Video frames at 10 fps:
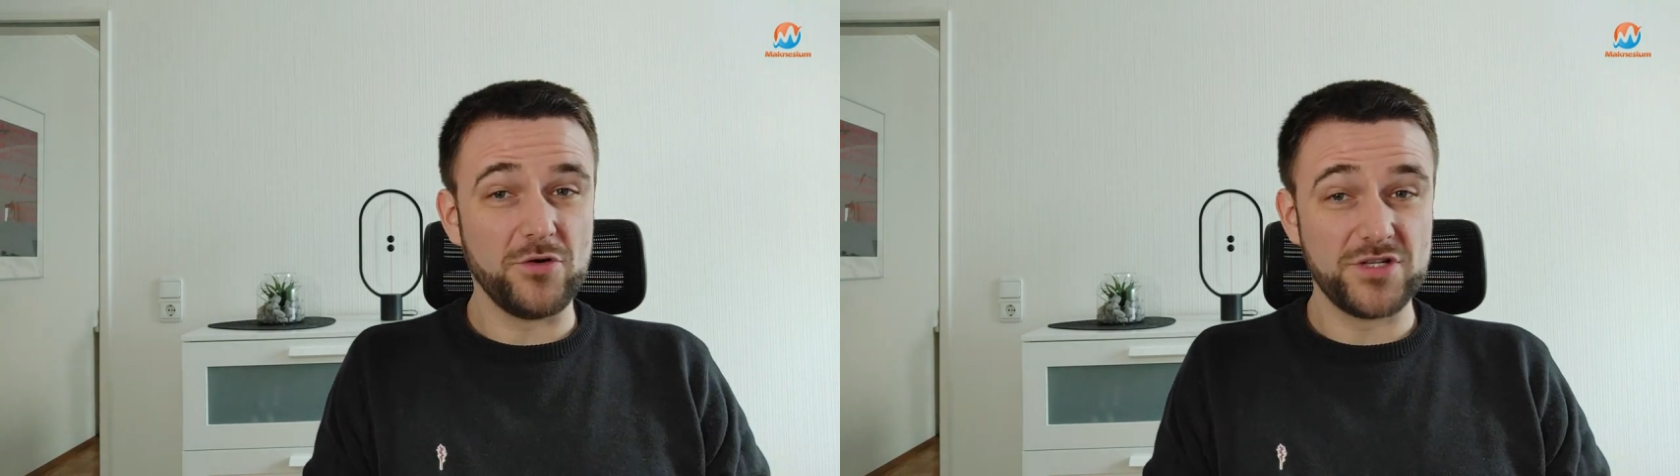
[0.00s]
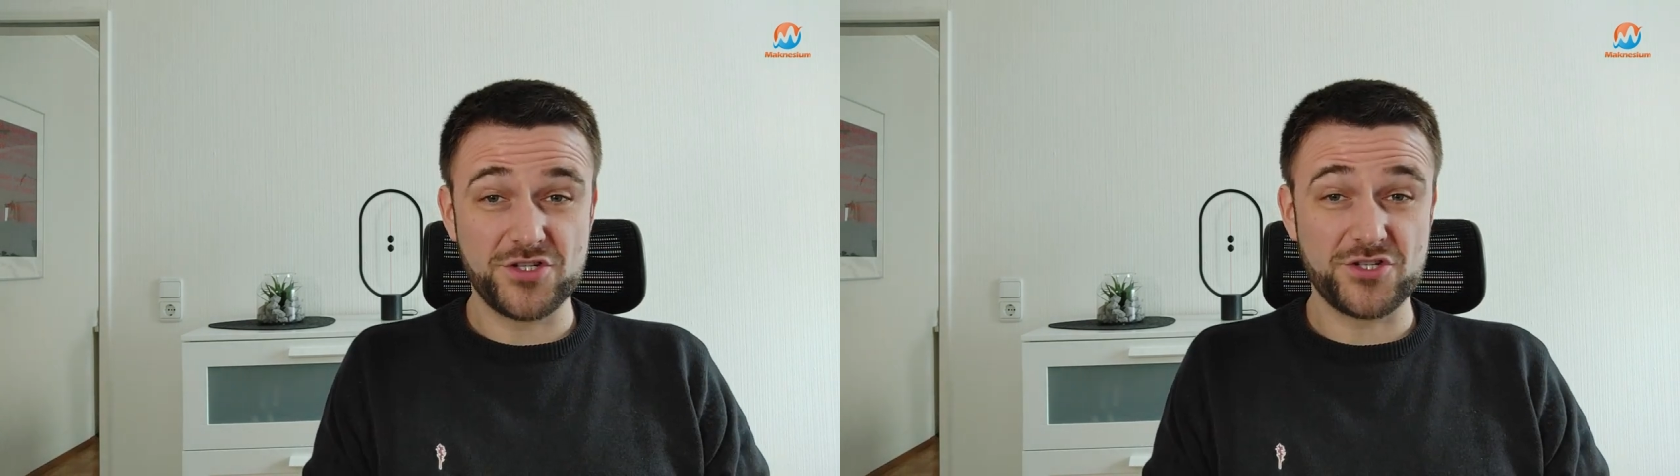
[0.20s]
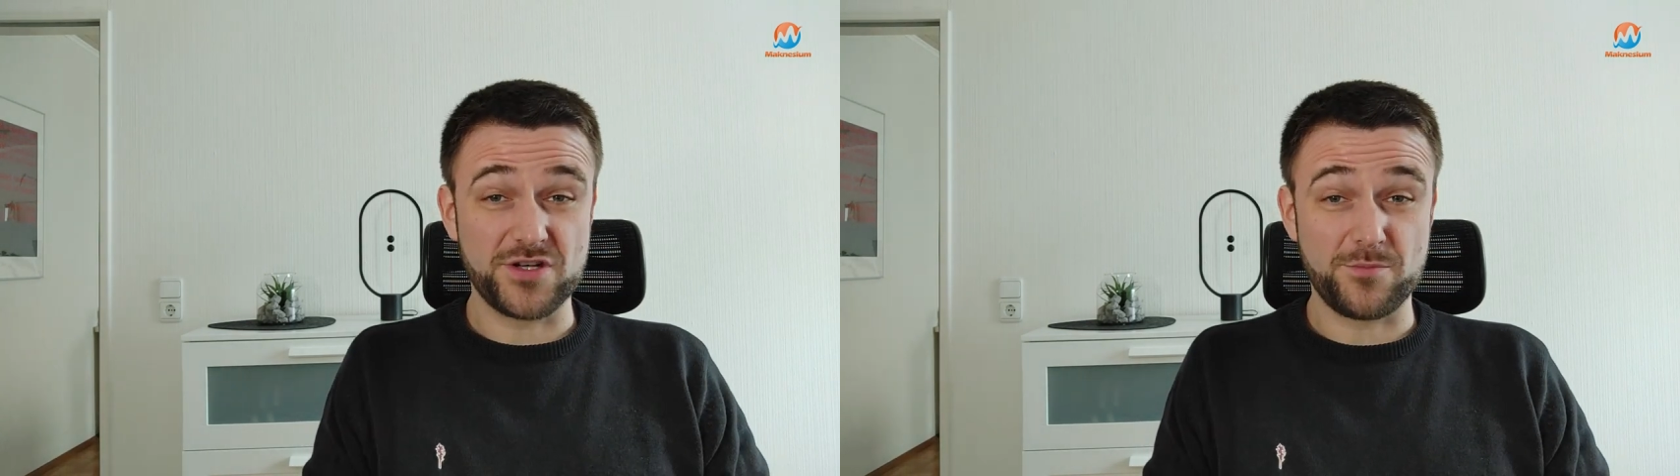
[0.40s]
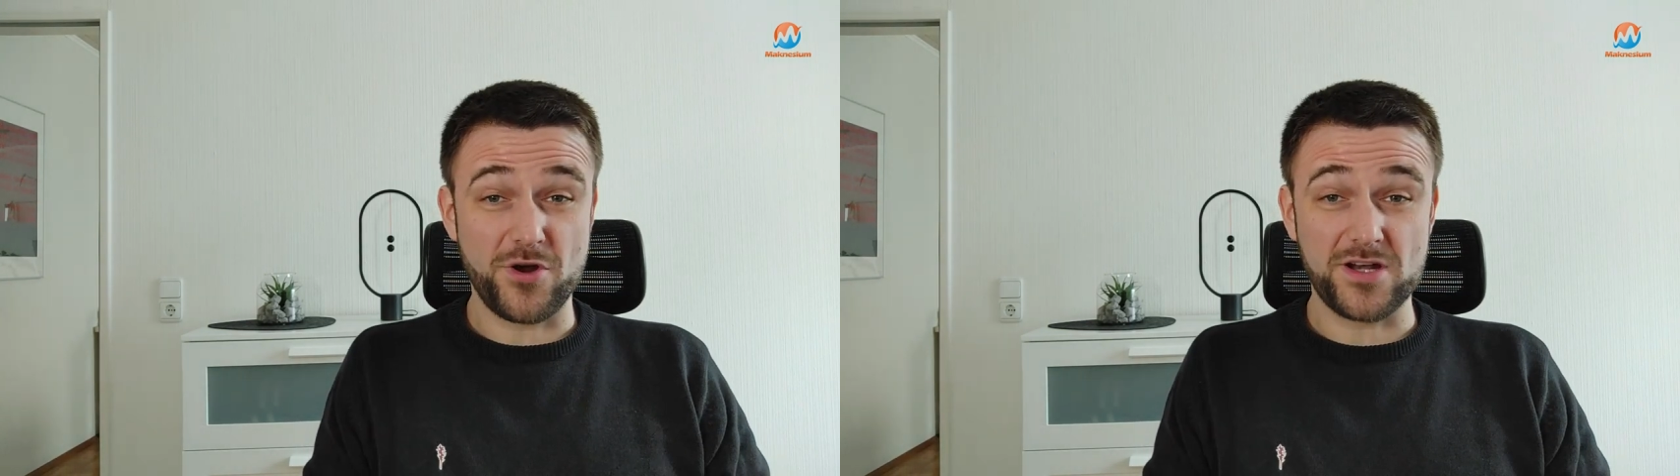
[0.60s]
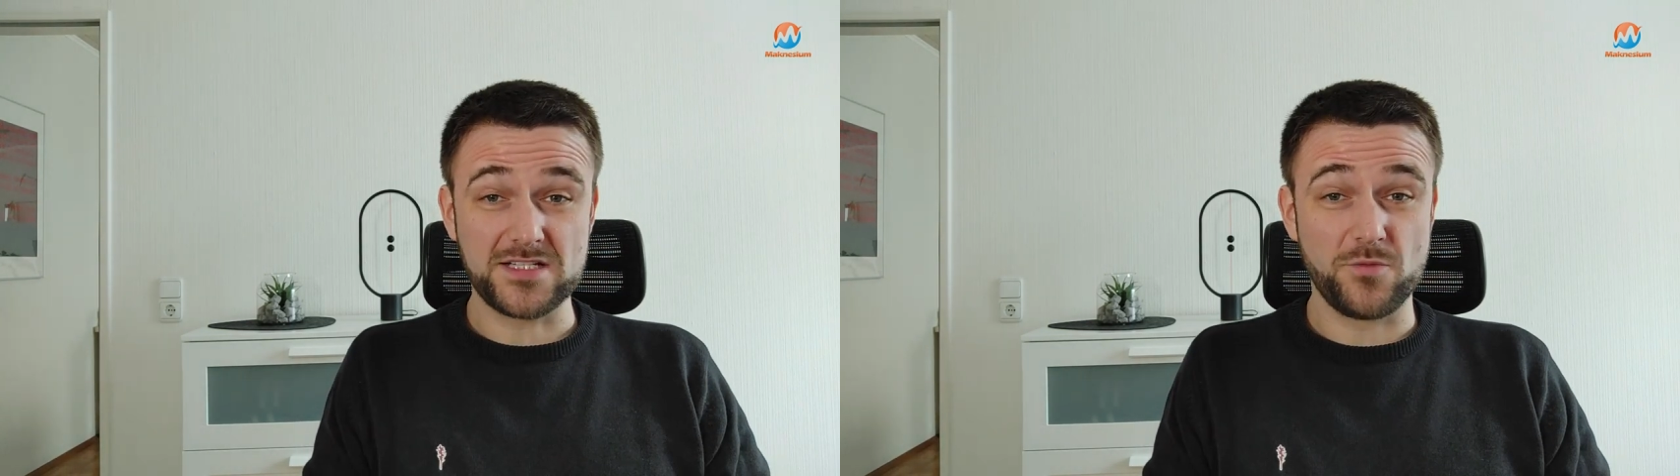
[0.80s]
Our digital
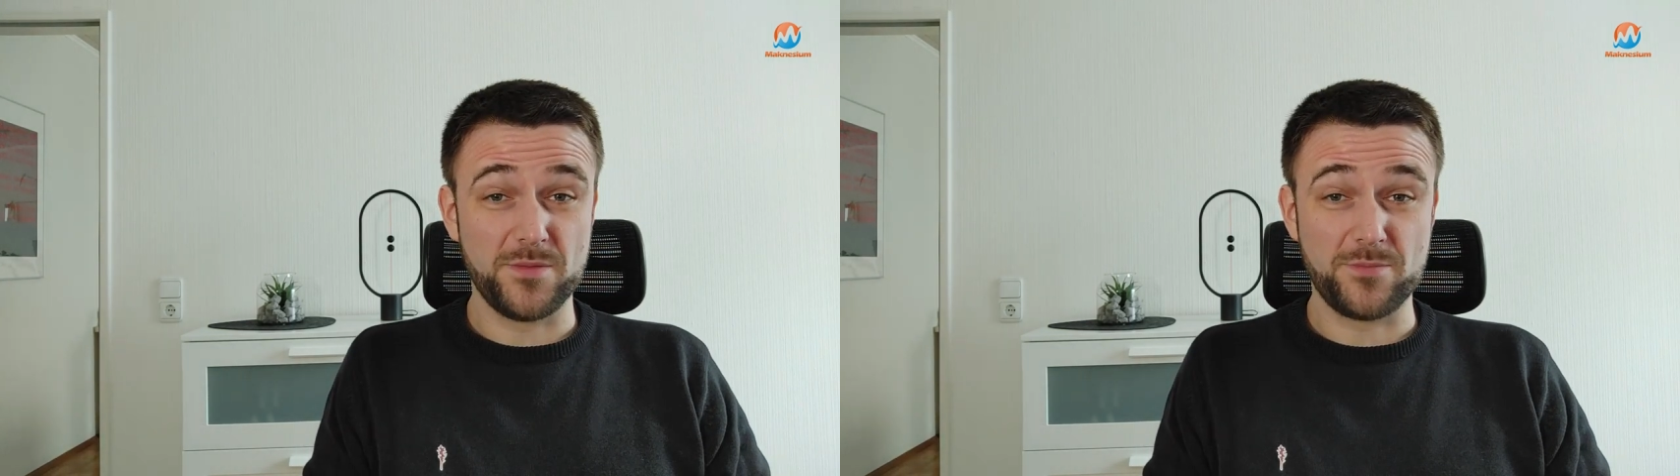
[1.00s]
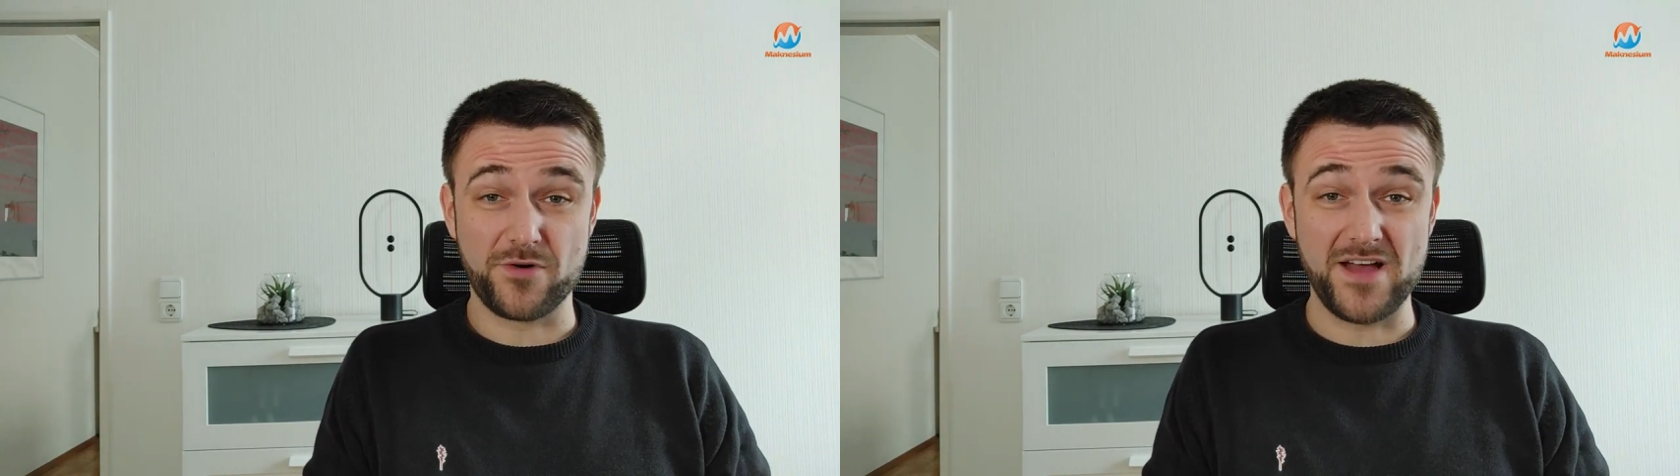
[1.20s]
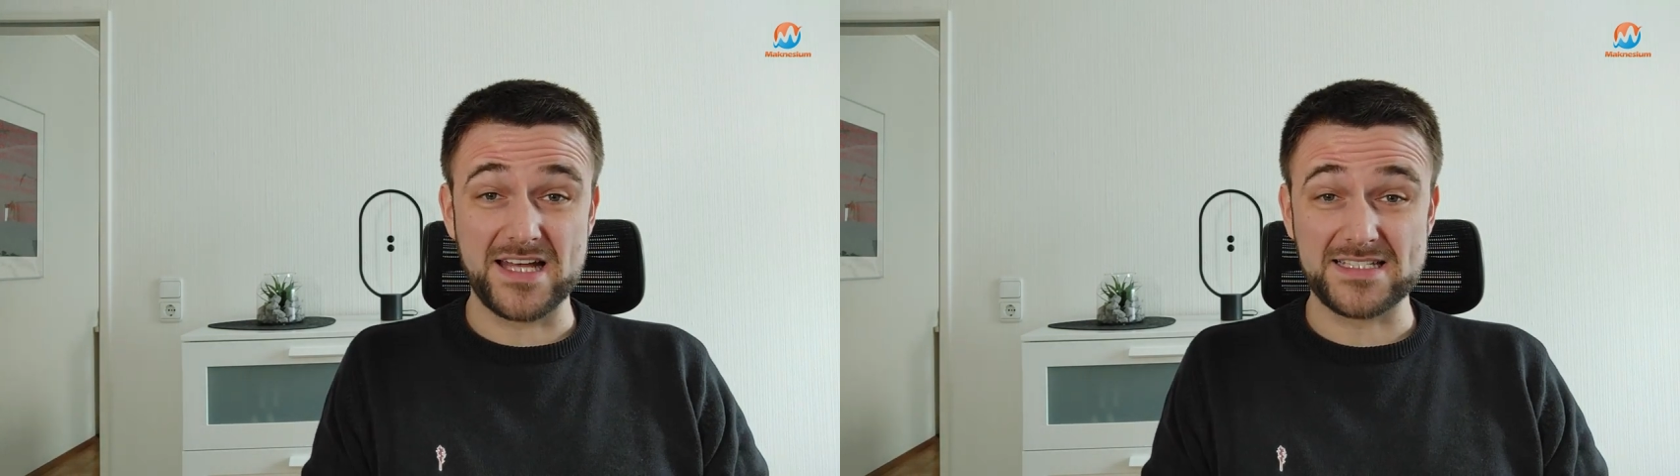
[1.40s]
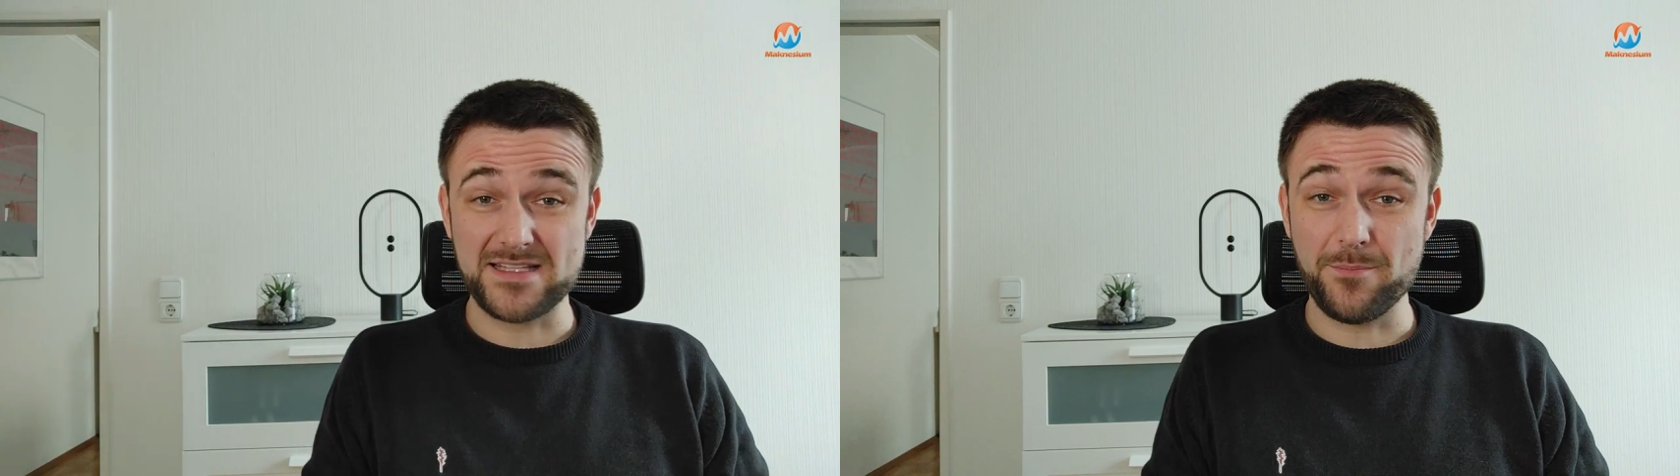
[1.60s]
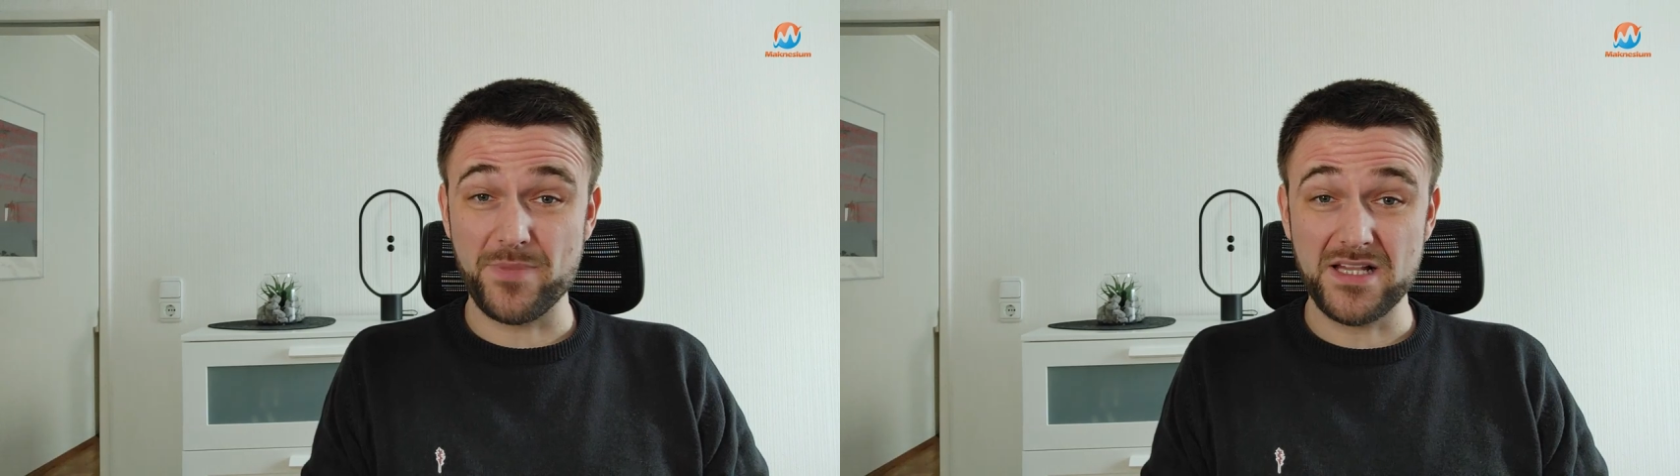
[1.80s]
product will provide a
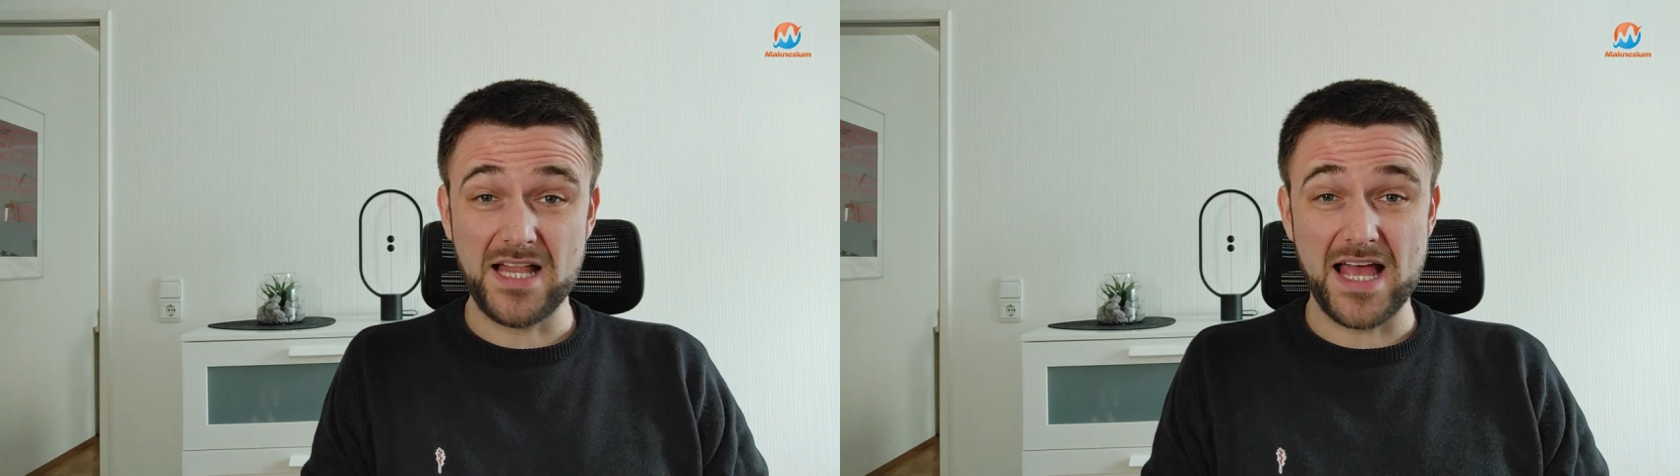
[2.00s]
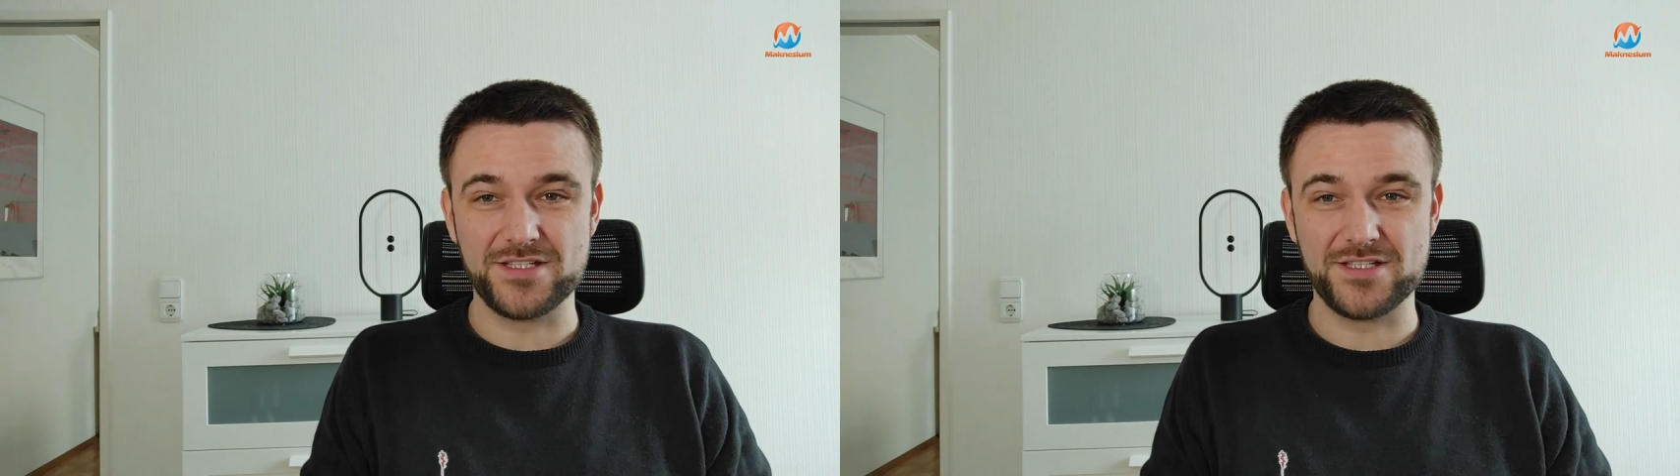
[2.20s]
simple